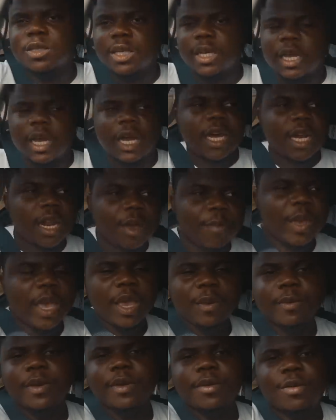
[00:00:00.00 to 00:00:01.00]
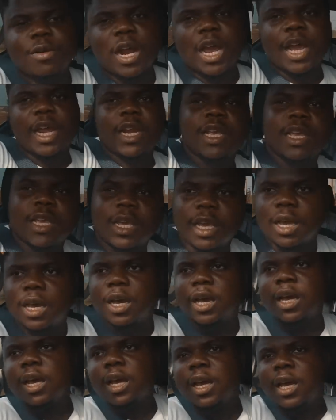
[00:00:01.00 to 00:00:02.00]
Mr. Ghana Baby, right
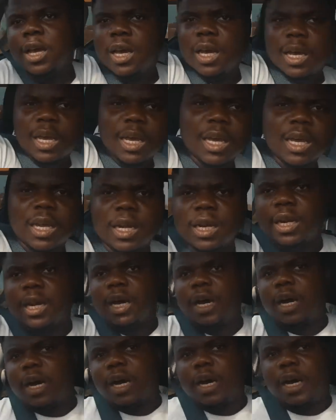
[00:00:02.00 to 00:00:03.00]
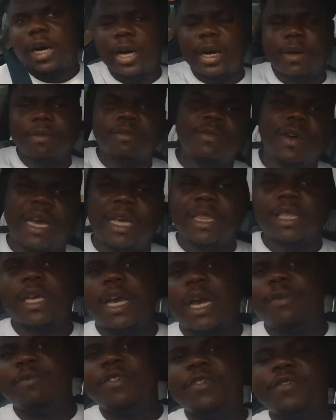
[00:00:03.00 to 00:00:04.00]
here in, um, I
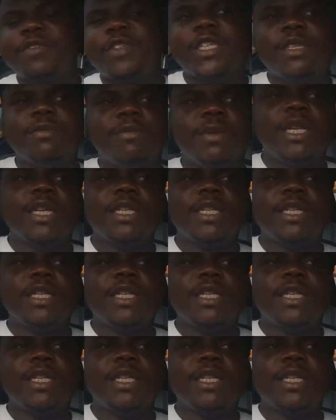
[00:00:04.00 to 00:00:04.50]
think I'm 15